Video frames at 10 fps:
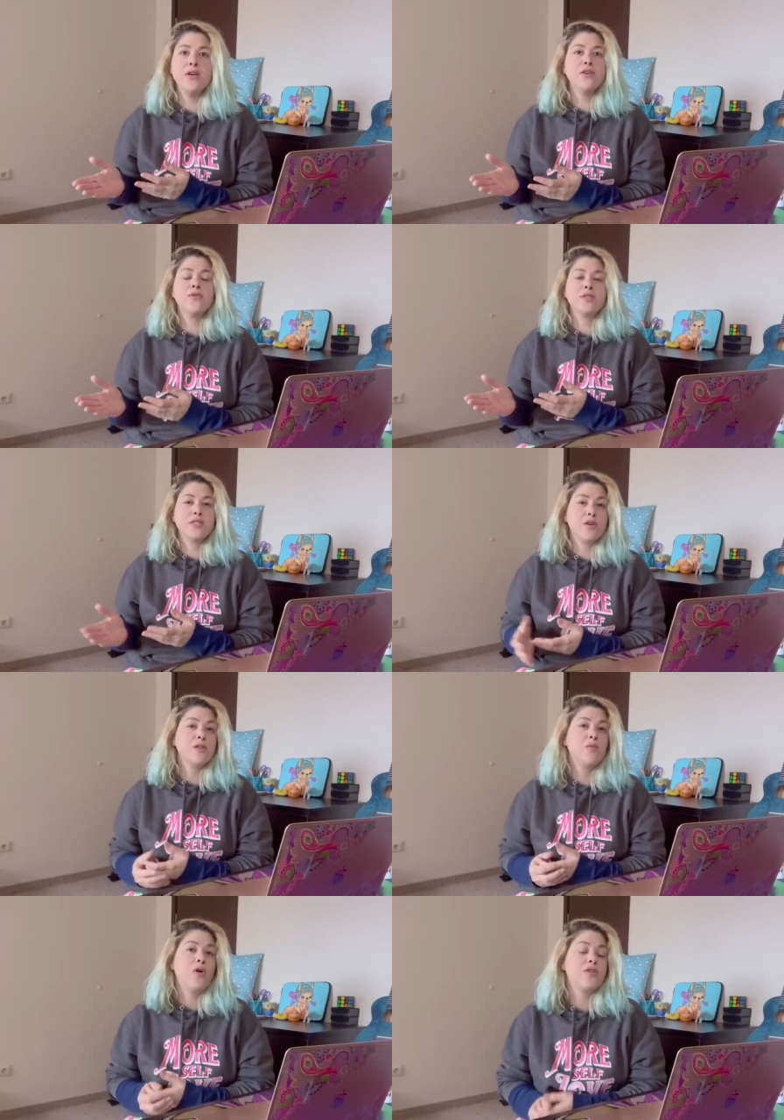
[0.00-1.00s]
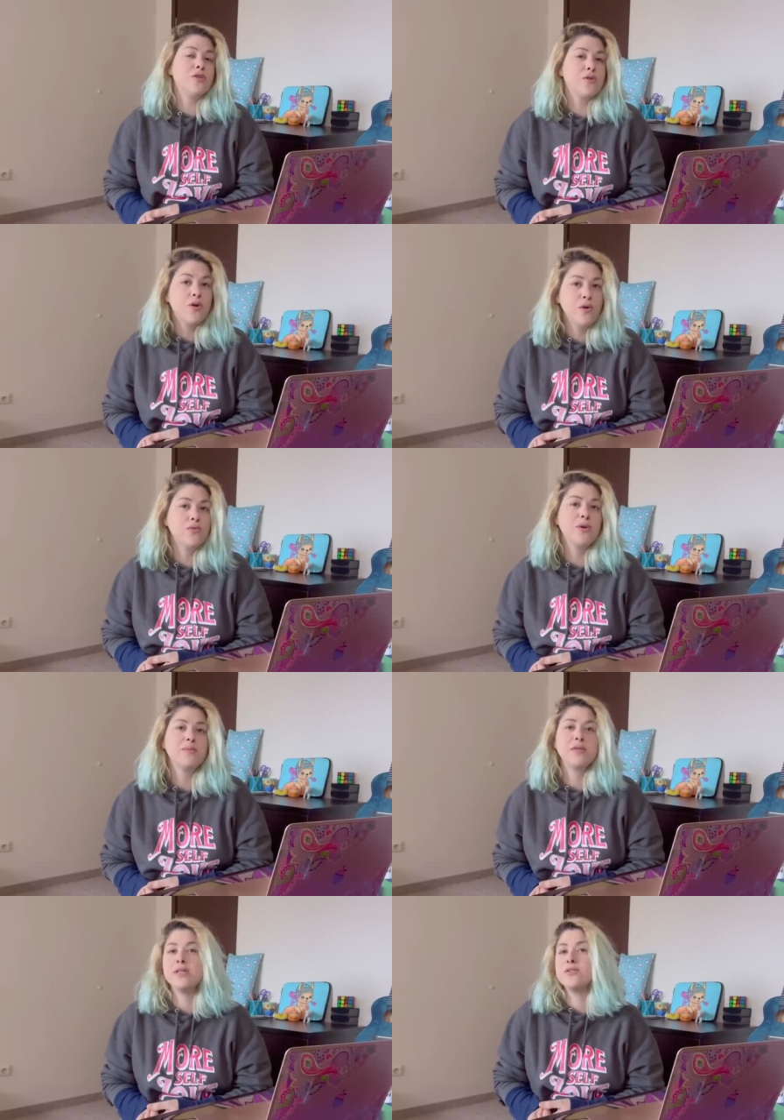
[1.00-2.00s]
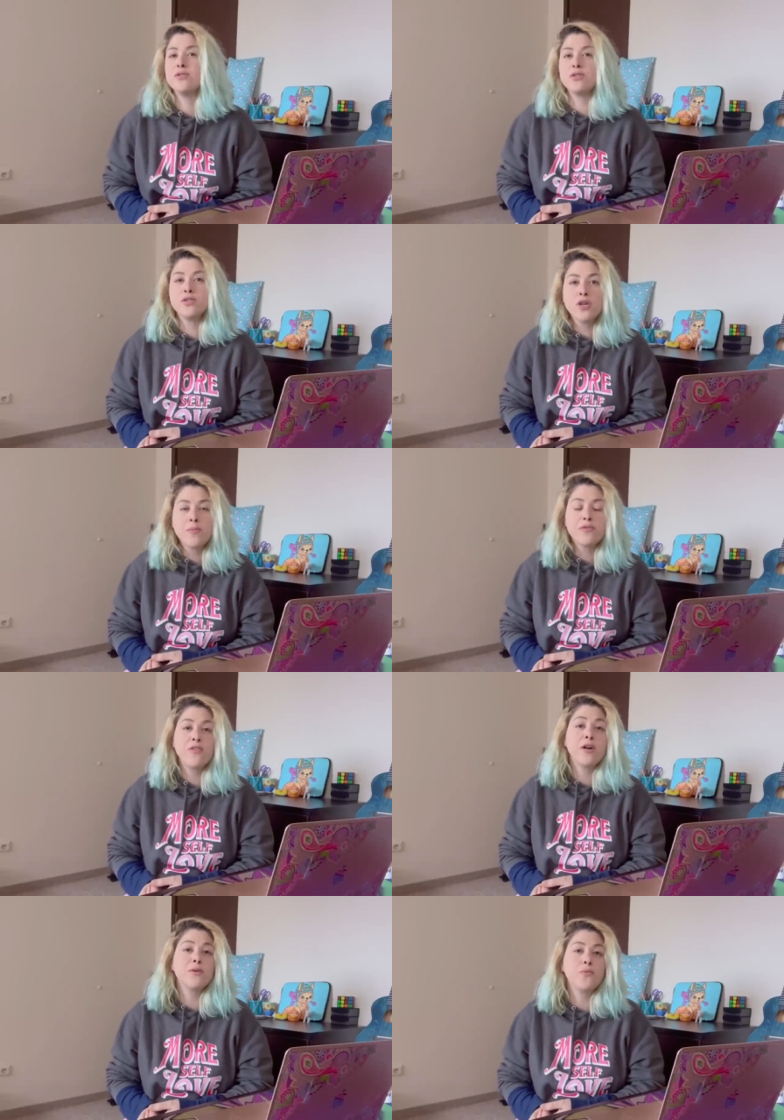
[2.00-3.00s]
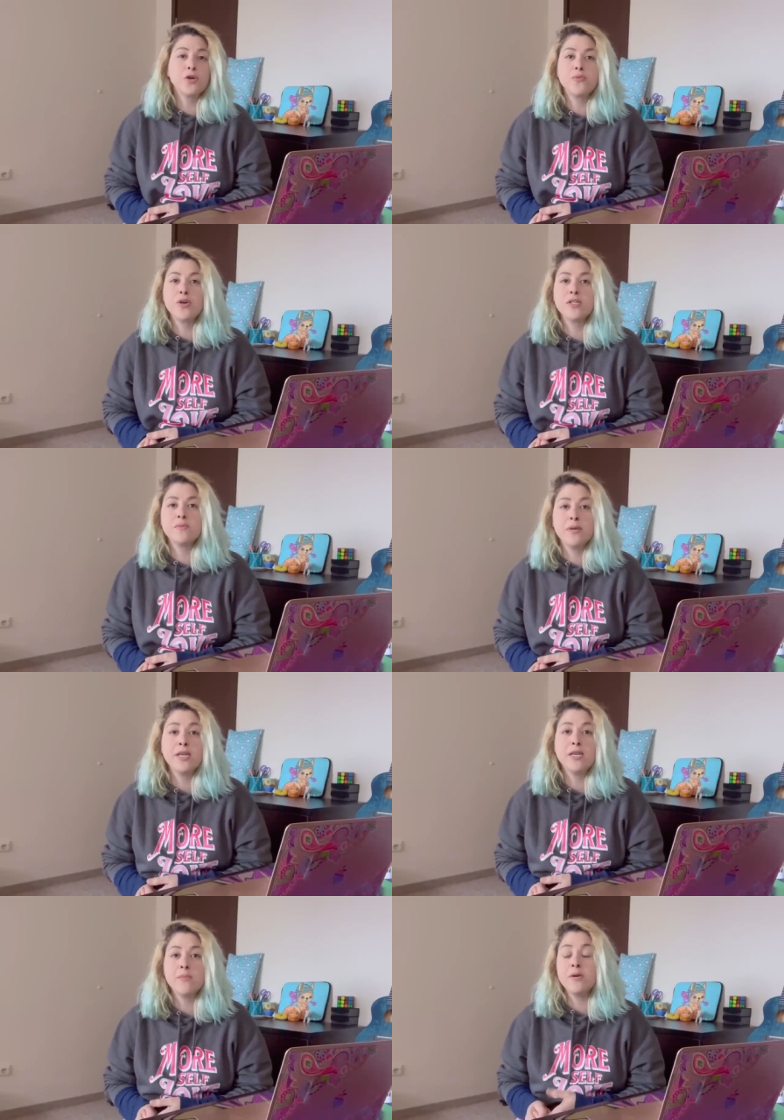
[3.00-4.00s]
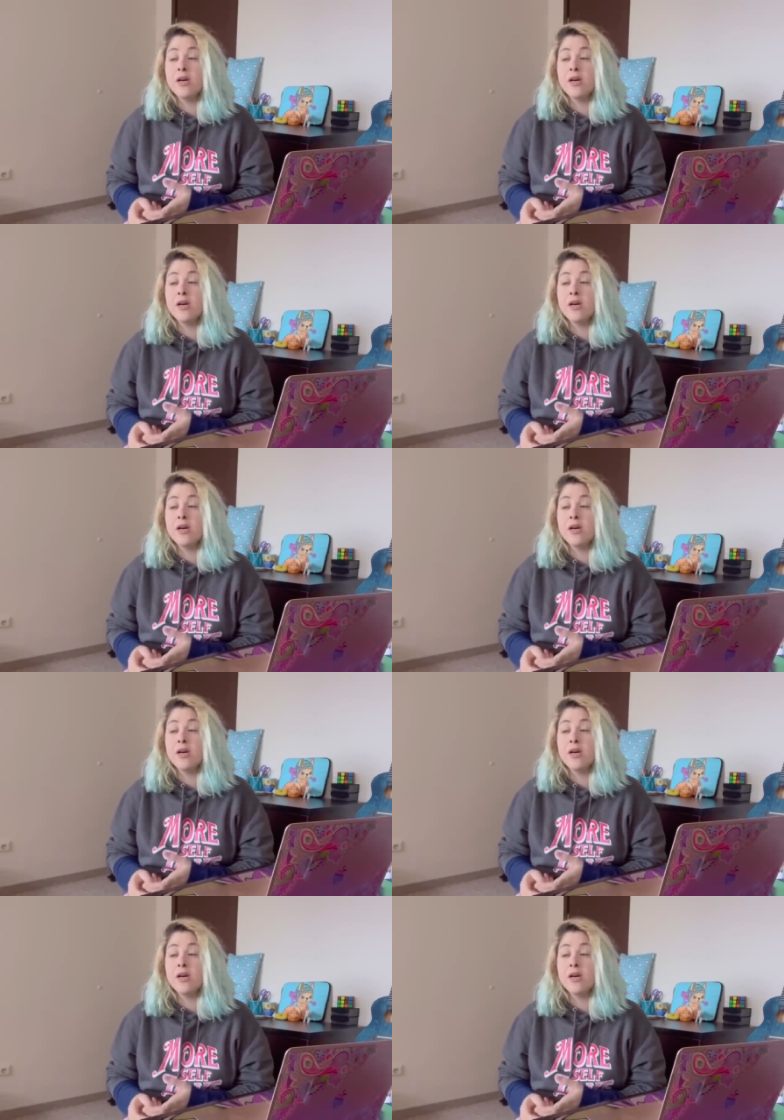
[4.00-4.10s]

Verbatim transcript: You can sell them on your own websites using Shopify, WordPress, Payhip.